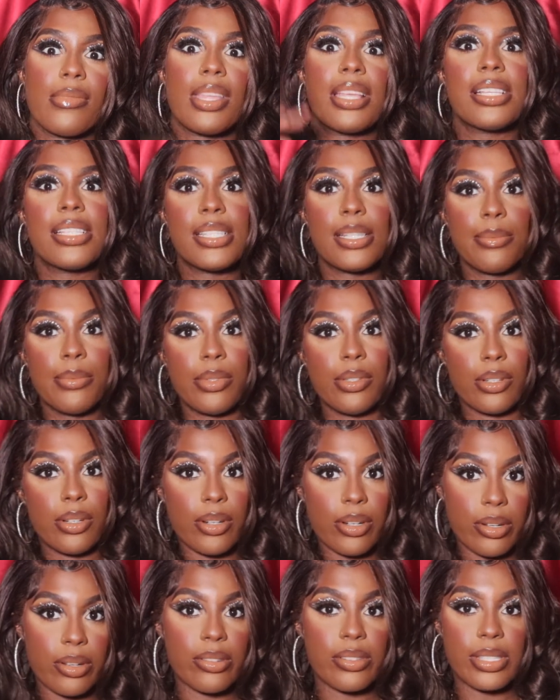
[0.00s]
simmer the
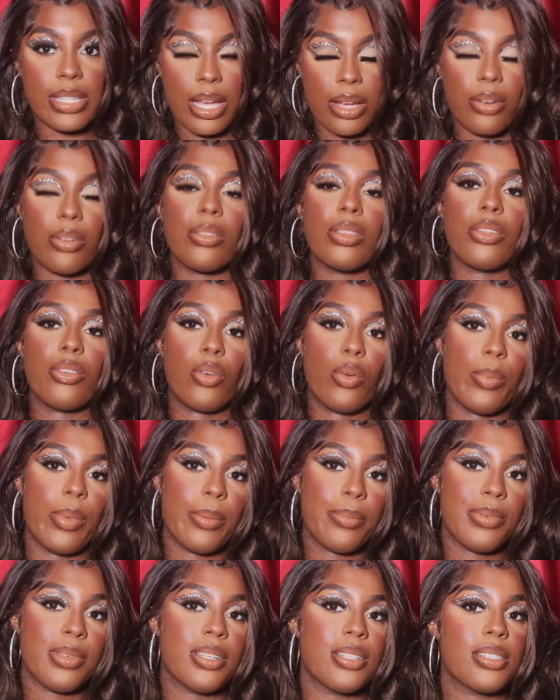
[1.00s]
curls down a little
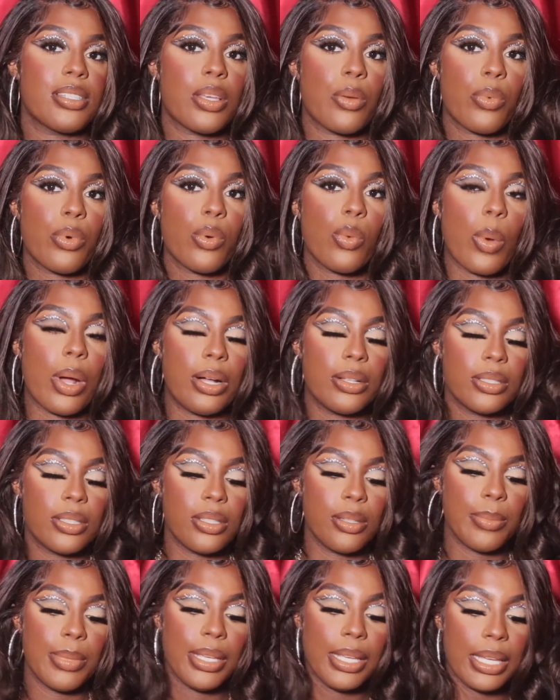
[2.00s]
bit because they were wild in
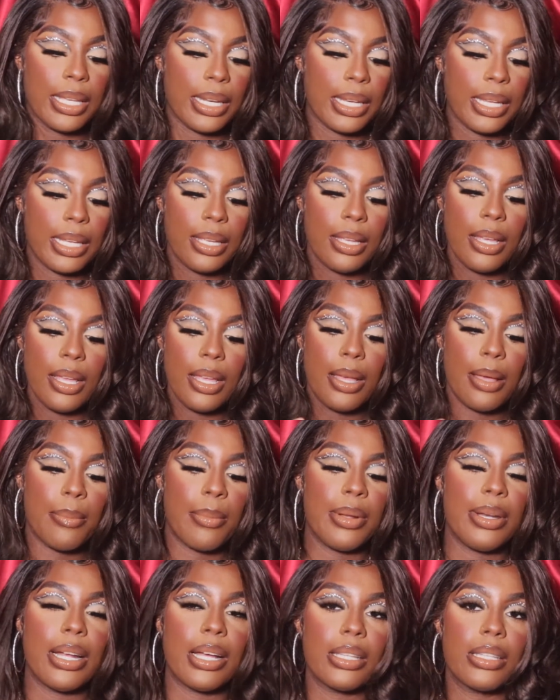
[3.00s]
the beginning,
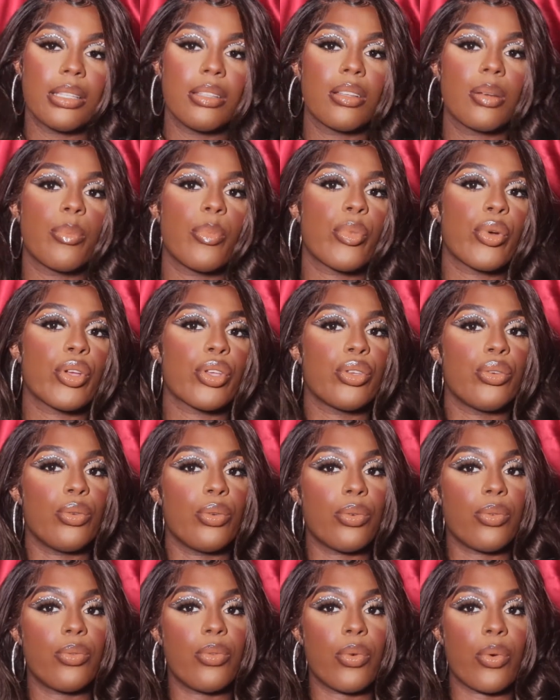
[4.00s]
but now they look more
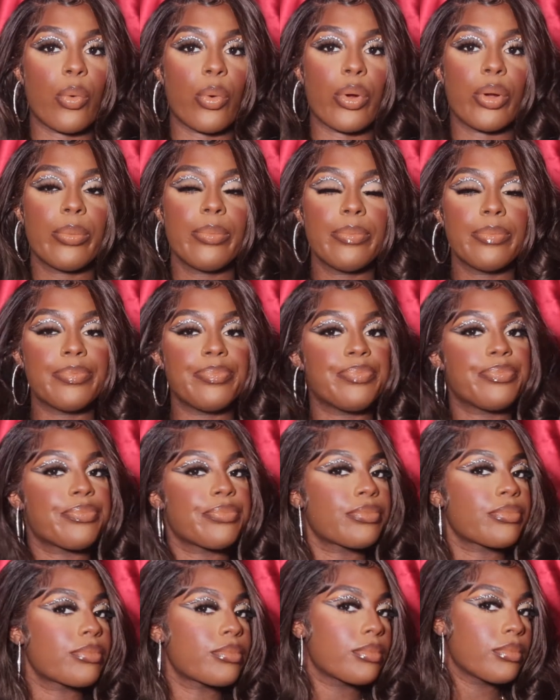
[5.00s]
uniform.
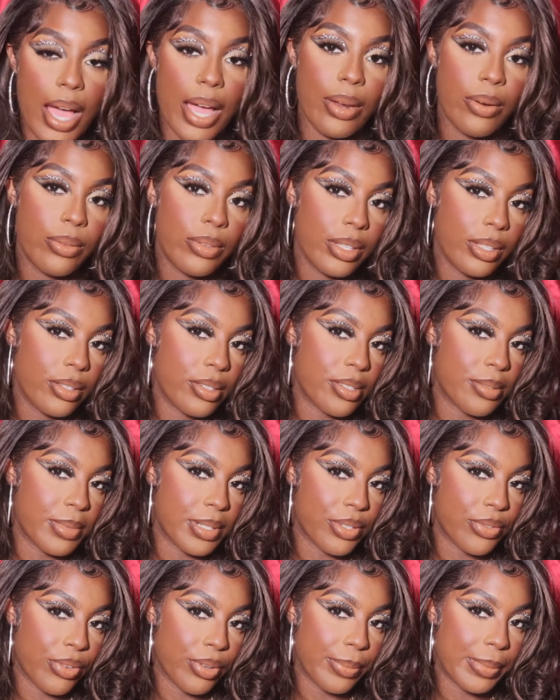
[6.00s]
I don't think there's
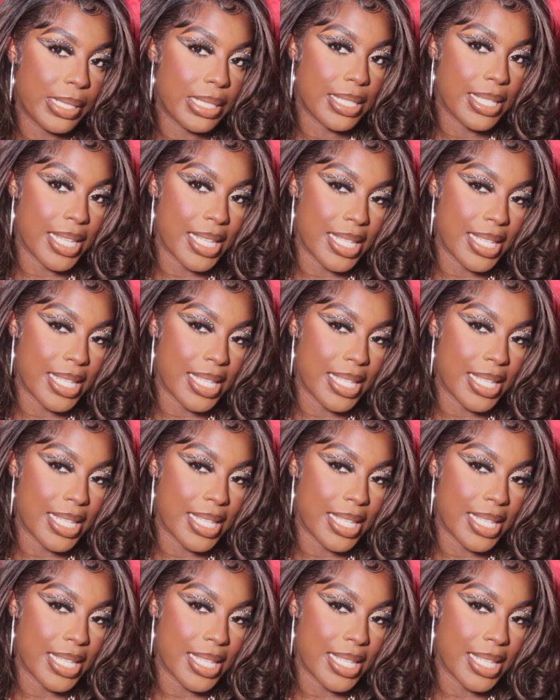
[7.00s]
much for me to